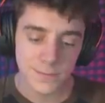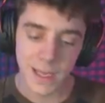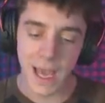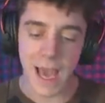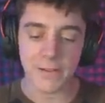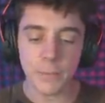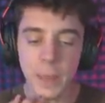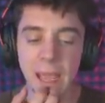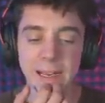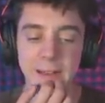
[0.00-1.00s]
Have a
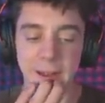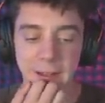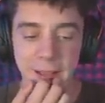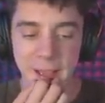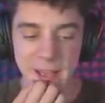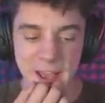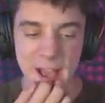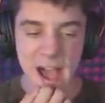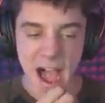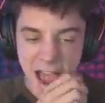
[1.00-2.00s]
picnic.
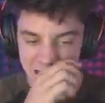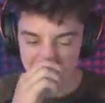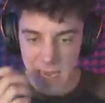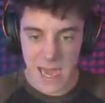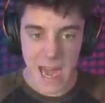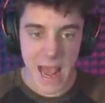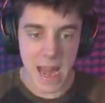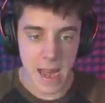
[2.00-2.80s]
I done did it.